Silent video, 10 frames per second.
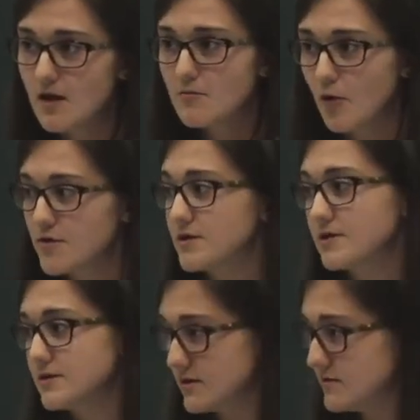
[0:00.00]
Both
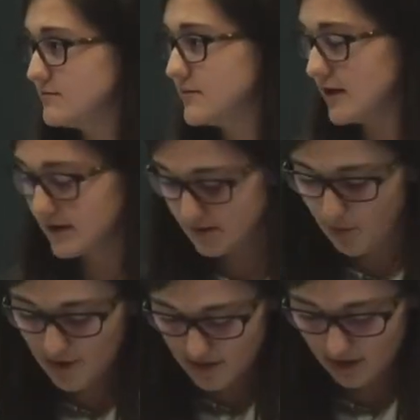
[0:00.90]
the
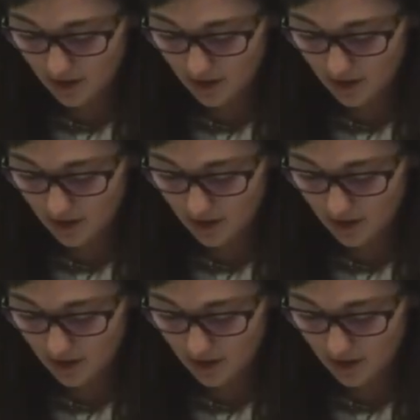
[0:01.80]
department at